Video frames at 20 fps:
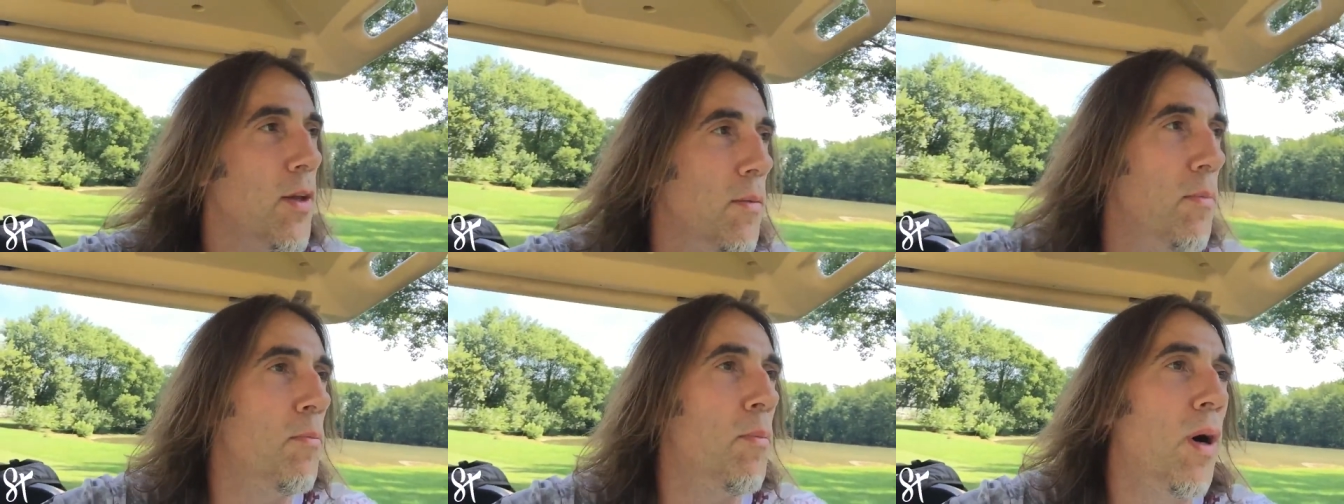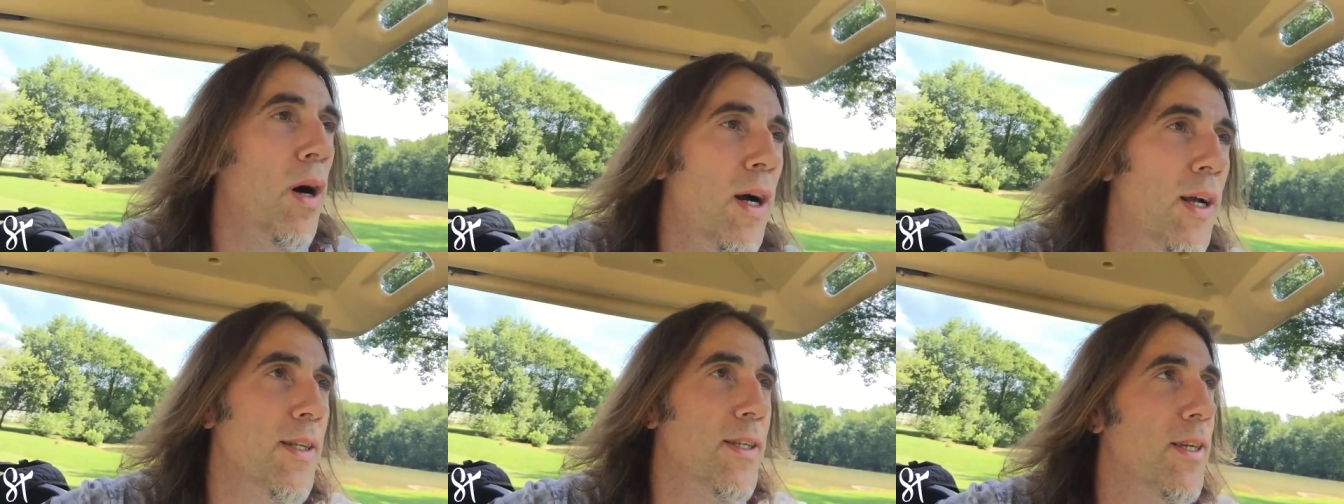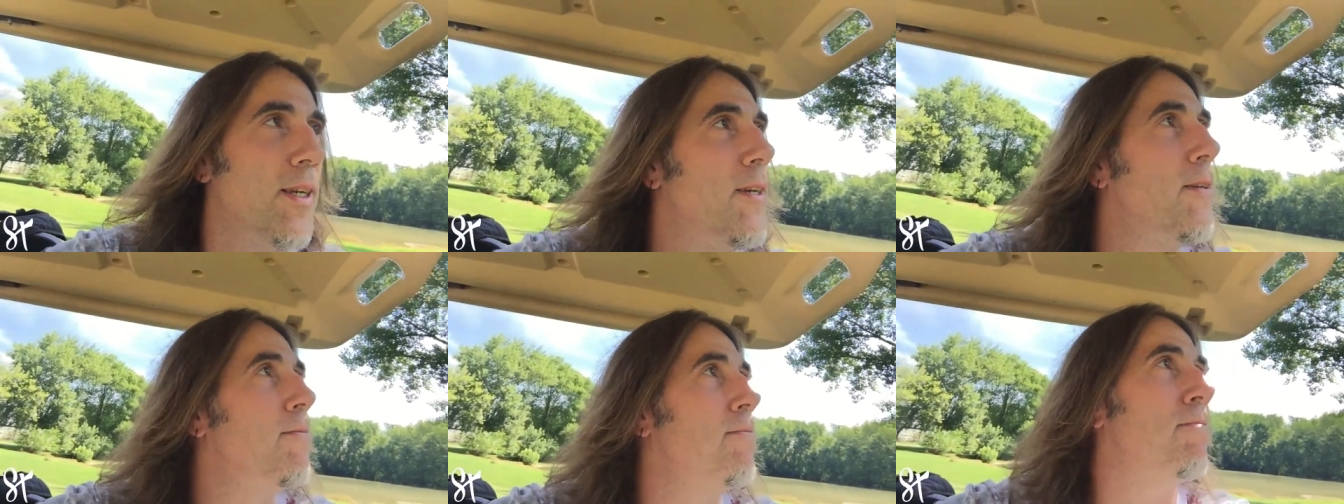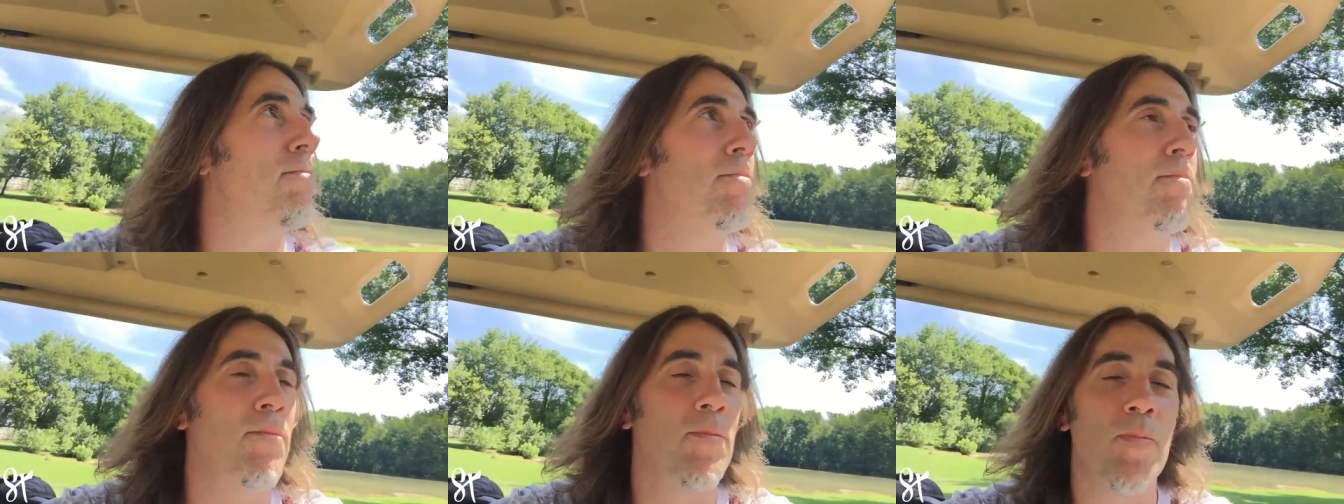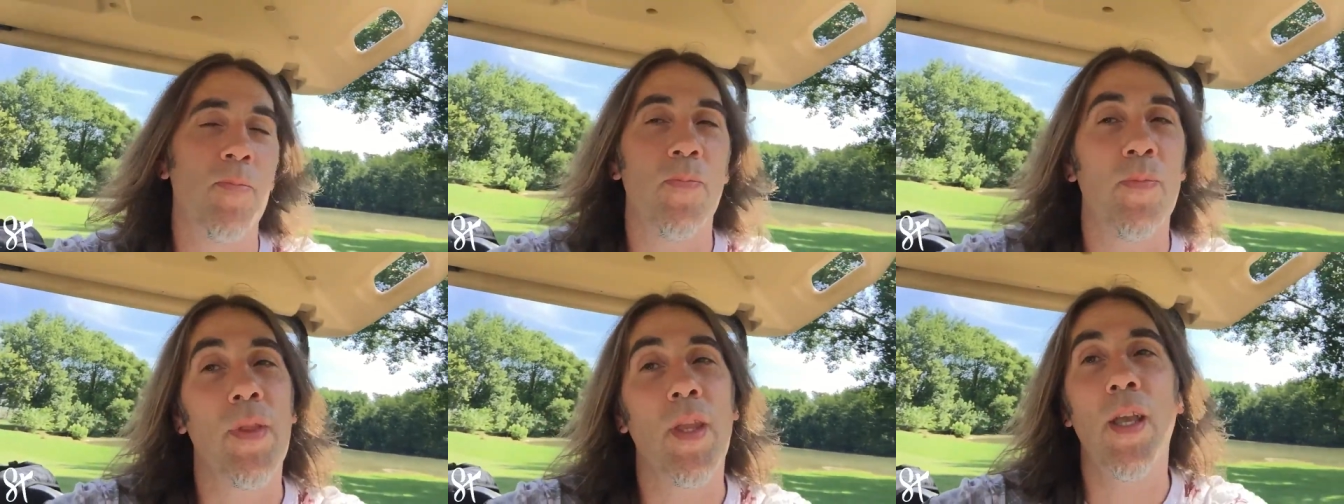But
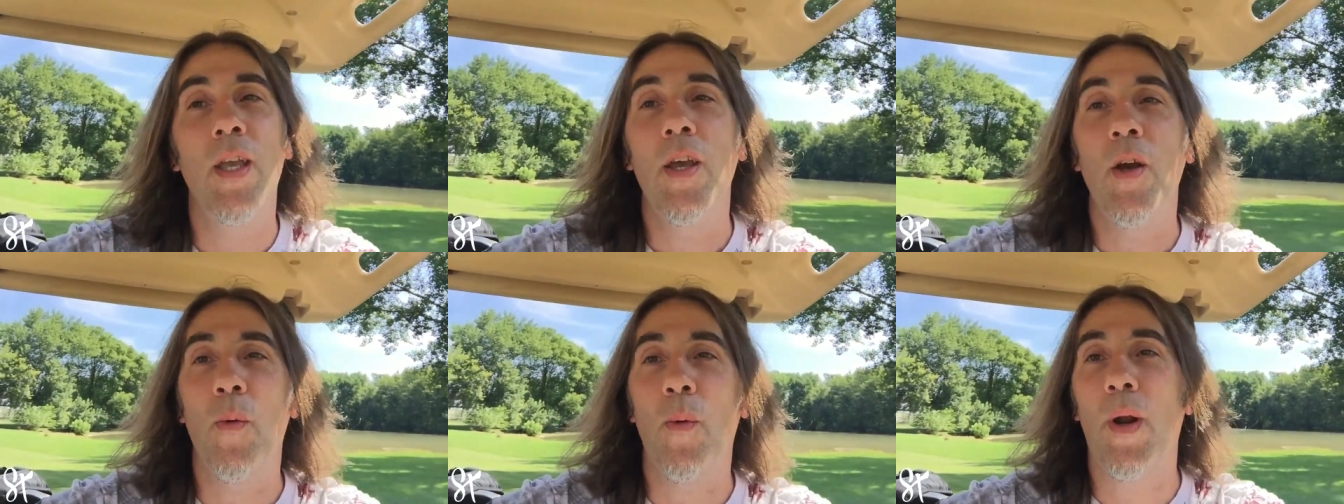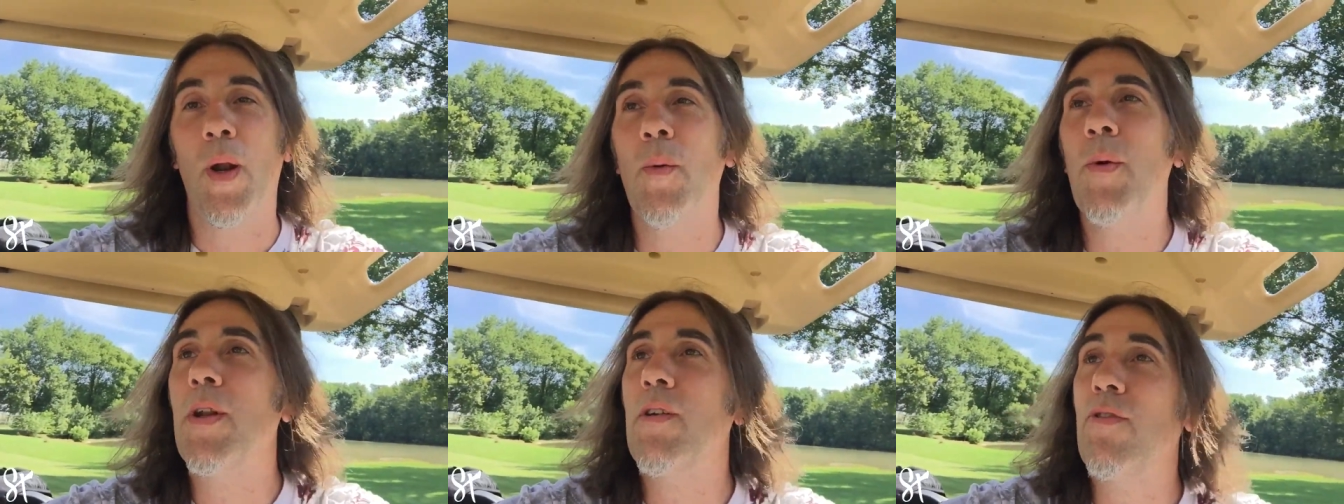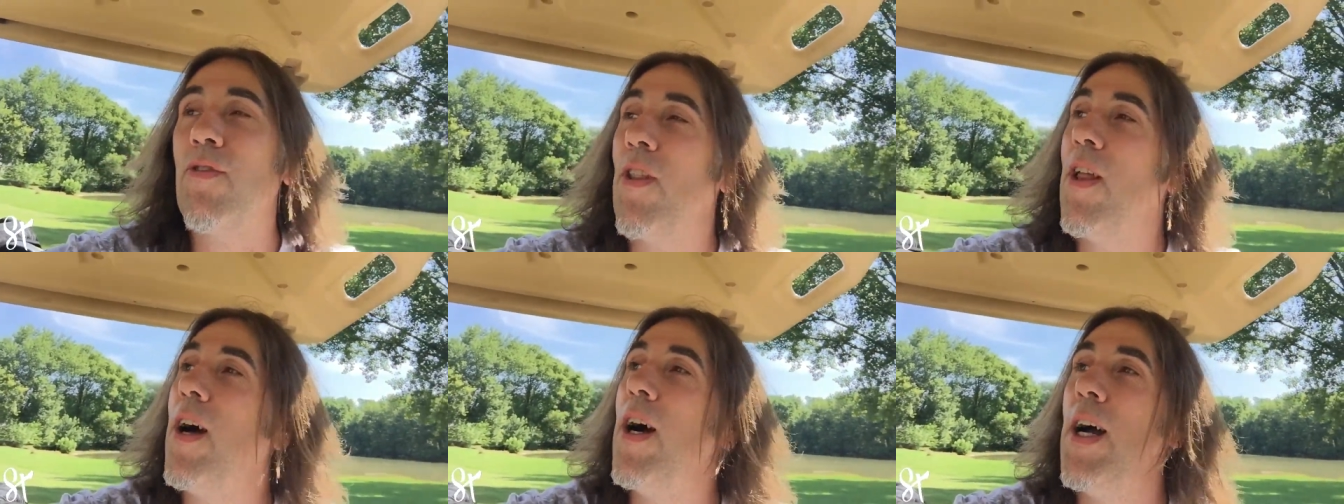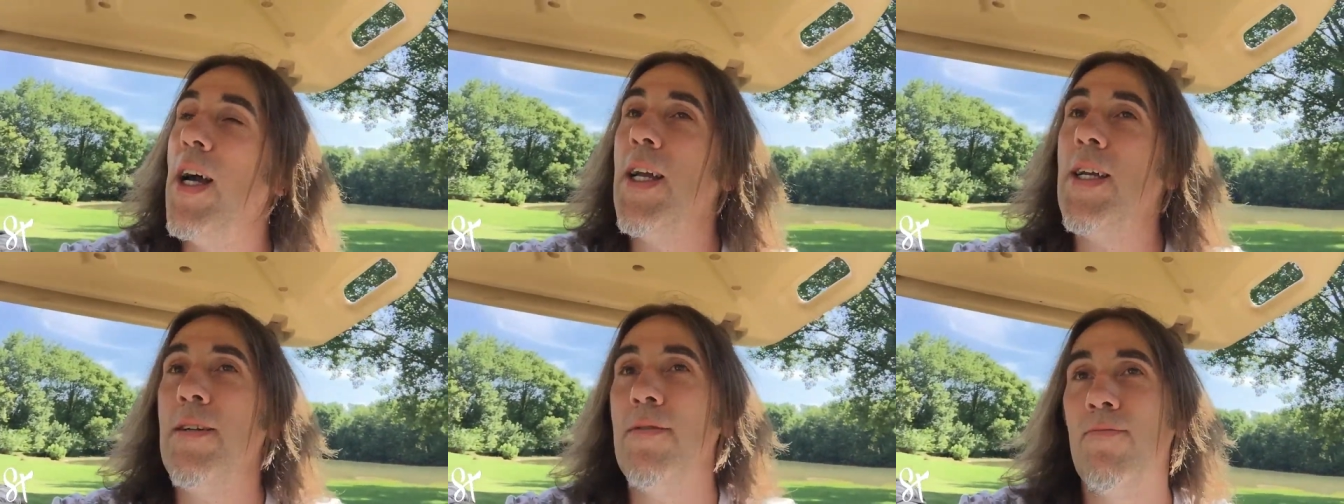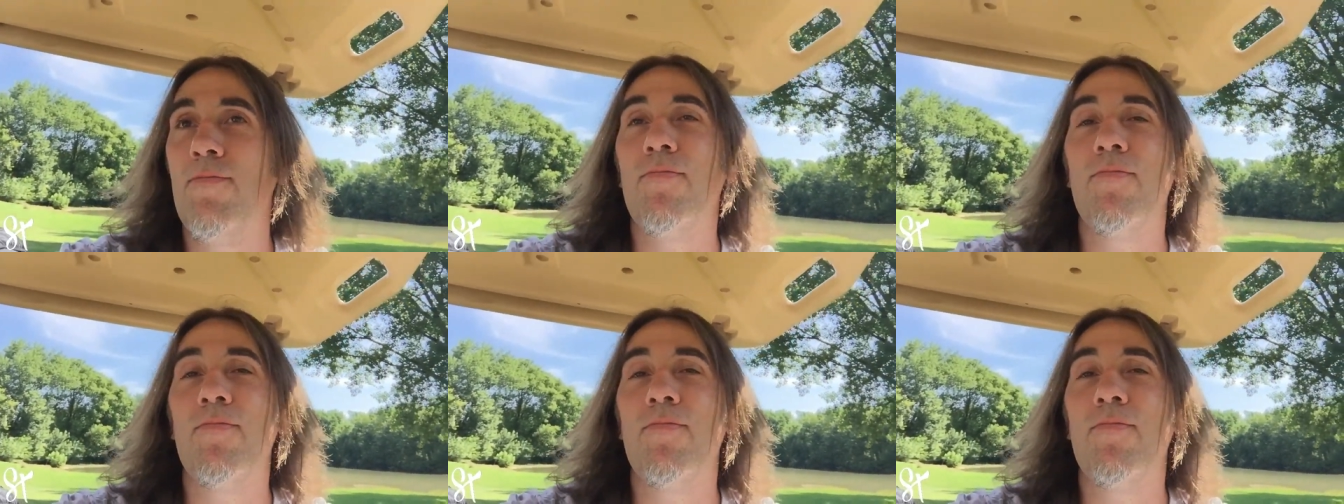when I want to fly,